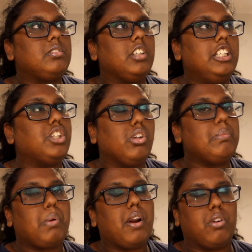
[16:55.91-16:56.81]
his only
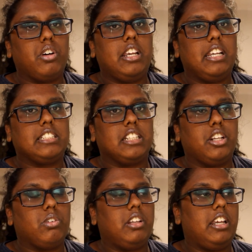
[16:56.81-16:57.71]
priority is
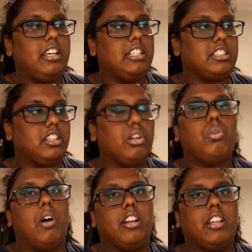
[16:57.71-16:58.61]
literally his little
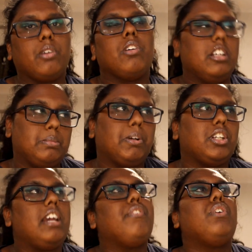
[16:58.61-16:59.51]
one. Like,
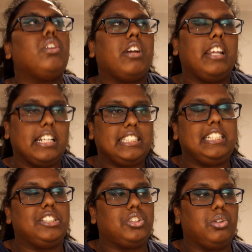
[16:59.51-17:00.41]
especially if we're looking at
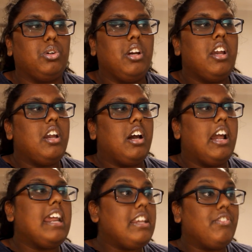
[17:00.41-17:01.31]
season two,
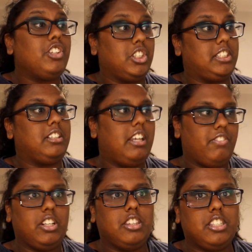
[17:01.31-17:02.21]
and even just,
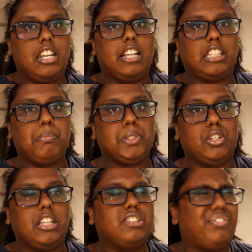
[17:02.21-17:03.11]
even in today's episode,
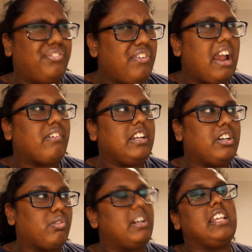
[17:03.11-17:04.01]
it's very
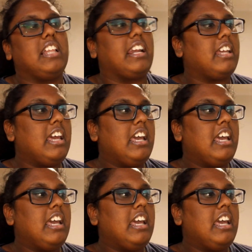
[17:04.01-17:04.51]
gritty. Like,